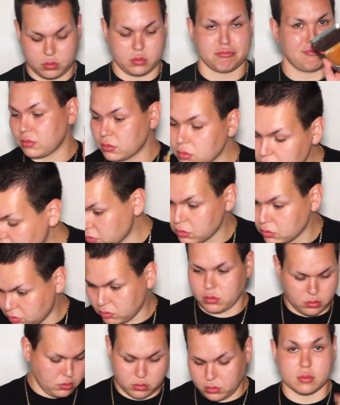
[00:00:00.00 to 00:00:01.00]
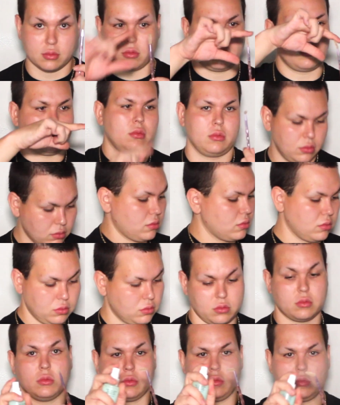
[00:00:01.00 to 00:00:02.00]
we're going to jump into it. The first
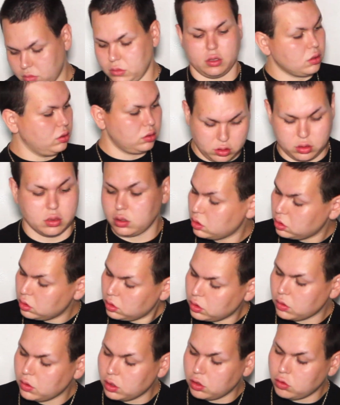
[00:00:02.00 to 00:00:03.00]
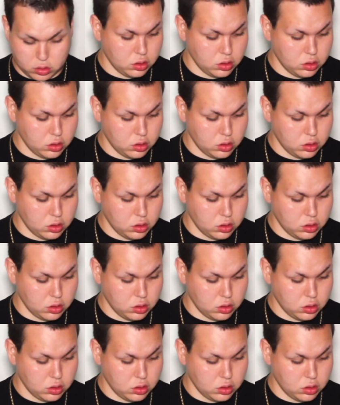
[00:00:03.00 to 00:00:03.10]
product I'm going to be using is just a